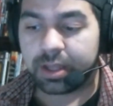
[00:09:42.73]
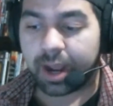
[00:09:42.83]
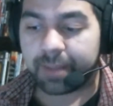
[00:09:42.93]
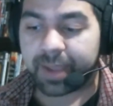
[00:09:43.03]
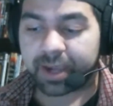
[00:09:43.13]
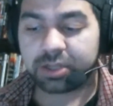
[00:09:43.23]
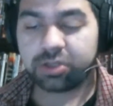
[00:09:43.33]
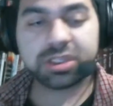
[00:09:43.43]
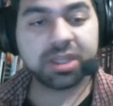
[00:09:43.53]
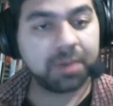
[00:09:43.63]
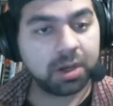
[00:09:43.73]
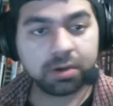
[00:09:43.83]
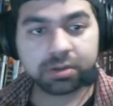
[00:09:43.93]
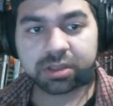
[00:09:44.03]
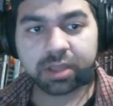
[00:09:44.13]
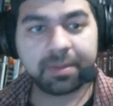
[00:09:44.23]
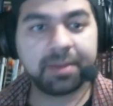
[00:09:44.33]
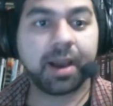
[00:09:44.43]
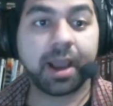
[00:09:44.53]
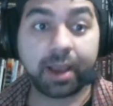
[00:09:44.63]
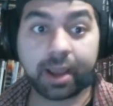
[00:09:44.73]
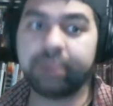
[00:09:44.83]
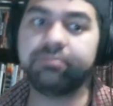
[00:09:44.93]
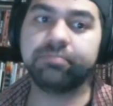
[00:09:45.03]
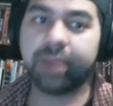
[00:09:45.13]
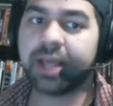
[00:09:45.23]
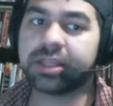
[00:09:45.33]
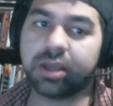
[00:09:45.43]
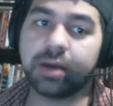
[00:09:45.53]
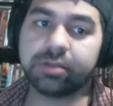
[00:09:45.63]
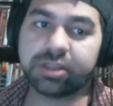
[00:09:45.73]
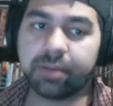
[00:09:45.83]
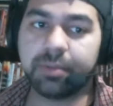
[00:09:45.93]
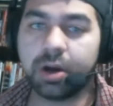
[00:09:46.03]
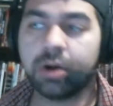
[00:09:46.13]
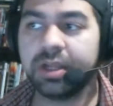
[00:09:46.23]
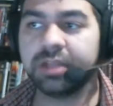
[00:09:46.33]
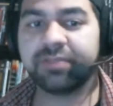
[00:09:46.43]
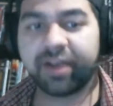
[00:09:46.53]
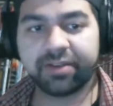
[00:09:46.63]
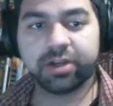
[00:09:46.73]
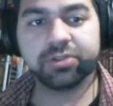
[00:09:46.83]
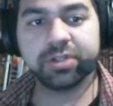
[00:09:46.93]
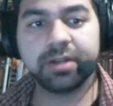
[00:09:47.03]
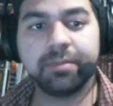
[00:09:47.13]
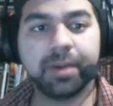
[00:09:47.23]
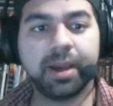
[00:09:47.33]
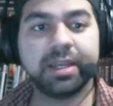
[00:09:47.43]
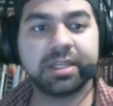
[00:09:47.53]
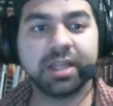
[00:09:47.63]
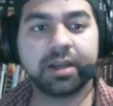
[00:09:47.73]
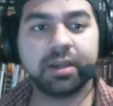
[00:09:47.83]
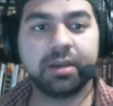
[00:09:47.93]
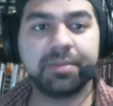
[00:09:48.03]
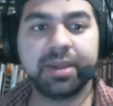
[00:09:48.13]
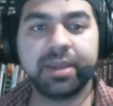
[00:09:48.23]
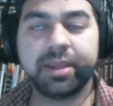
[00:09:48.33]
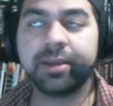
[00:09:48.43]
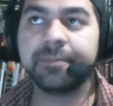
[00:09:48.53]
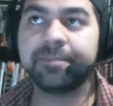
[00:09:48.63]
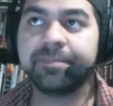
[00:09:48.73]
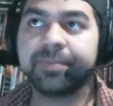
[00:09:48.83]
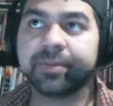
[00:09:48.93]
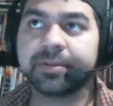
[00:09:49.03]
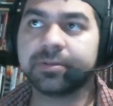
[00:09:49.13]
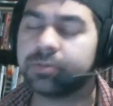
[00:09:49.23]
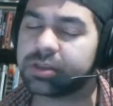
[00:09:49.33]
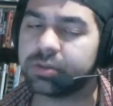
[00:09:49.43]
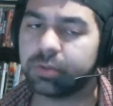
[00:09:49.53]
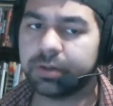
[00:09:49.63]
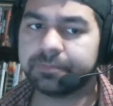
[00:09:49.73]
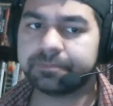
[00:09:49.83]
I'm not gonna do sub goes. I mean, my next sub go is 500, but it's not gonna be, what's the word?